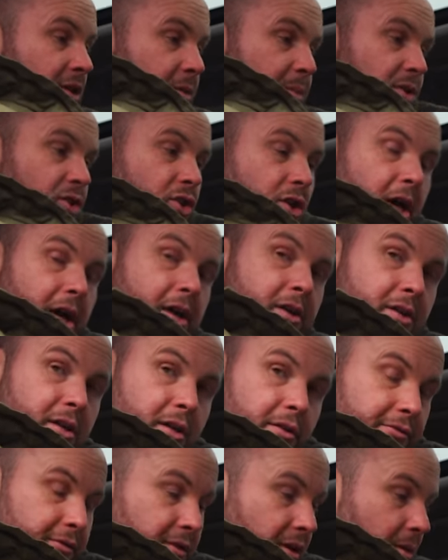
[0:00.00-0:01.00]
You could be charging
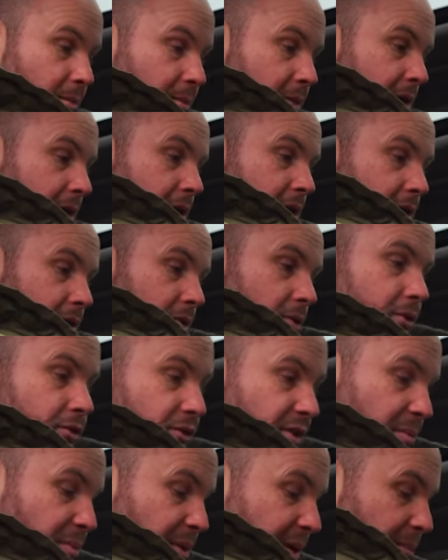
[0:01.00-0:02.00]
it from your
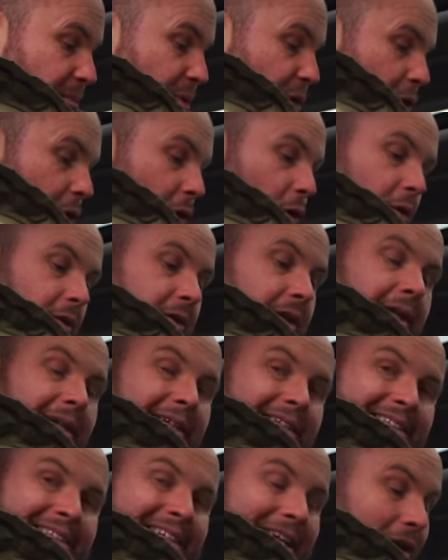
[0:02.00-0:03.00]
three pin plug that
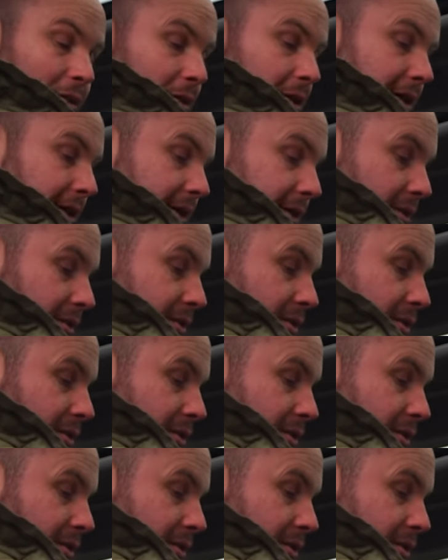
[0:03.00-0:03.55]
is down here.